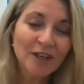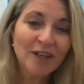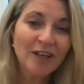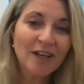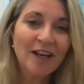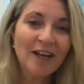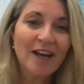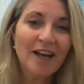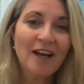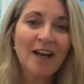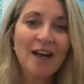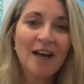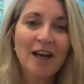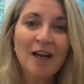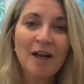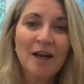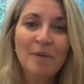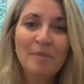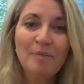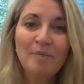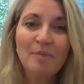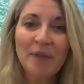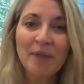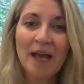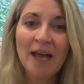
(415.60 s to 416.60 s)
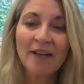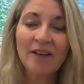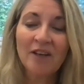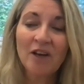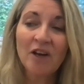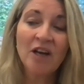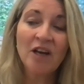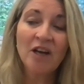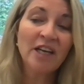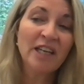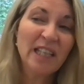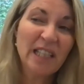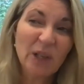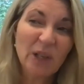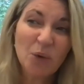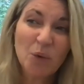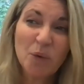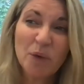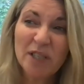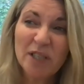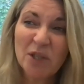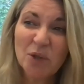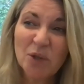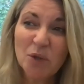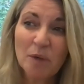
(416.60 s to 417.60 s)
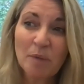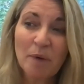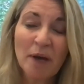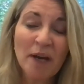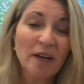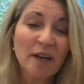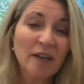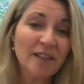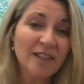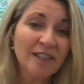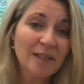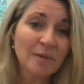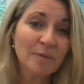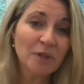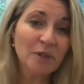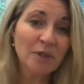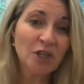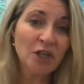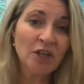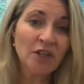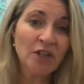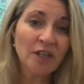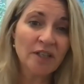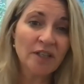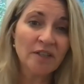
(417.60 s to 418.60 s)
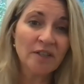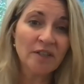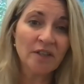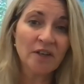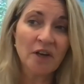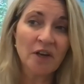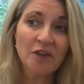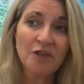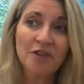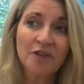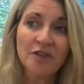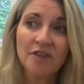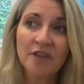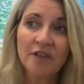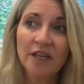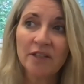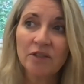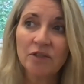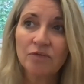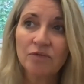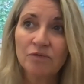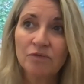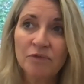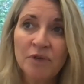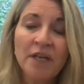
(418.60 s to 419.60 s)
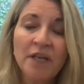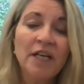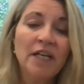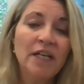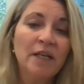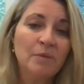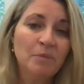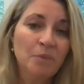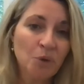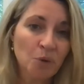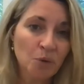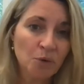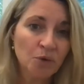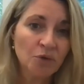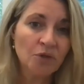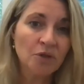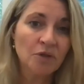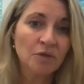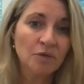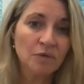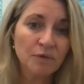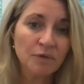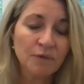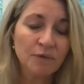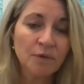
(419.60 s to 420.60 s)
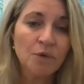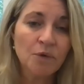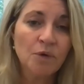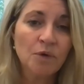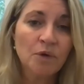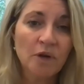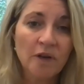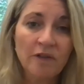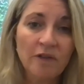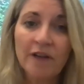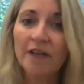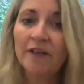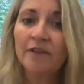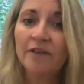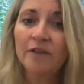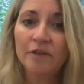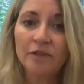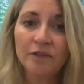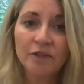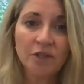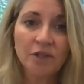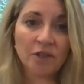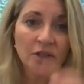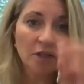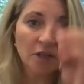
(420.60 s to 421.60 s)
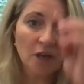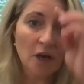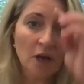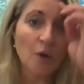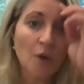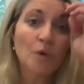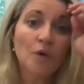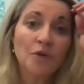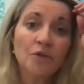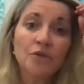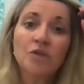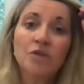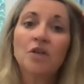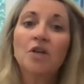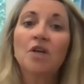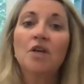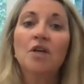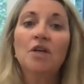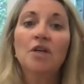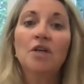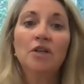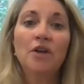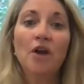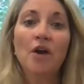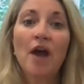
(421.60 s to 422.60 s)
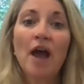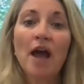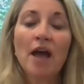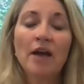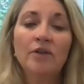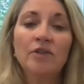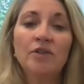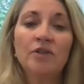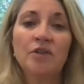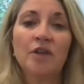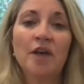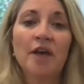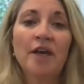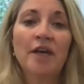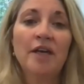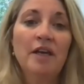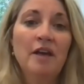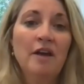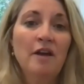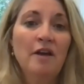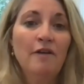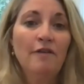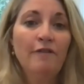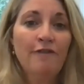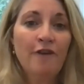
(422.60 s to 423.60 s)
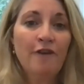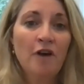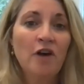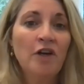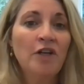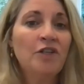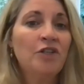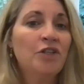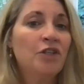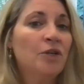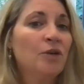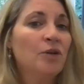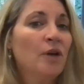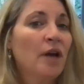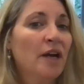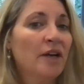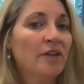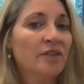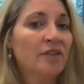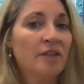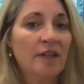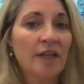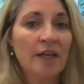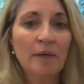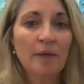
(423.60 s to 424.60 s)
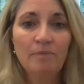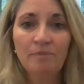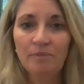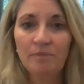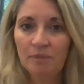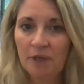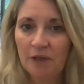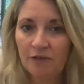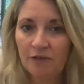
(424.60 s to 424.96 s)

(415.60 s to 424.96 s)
And I always talk about customer journeys, and I think that's really important for event goers. How do they find you? How do they, if